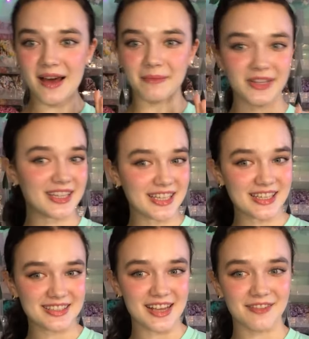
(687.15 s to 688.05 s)

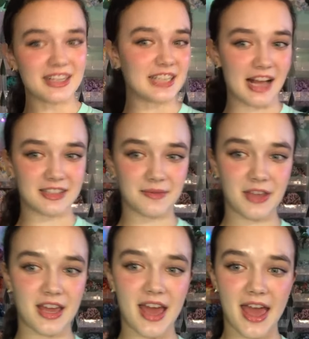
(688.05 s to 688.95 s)
please reach out to
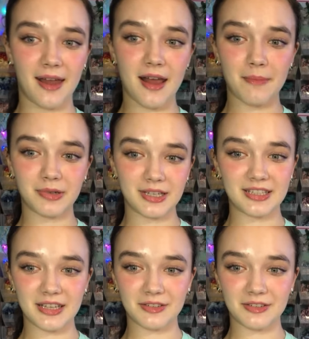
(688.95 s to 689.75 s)
me, and please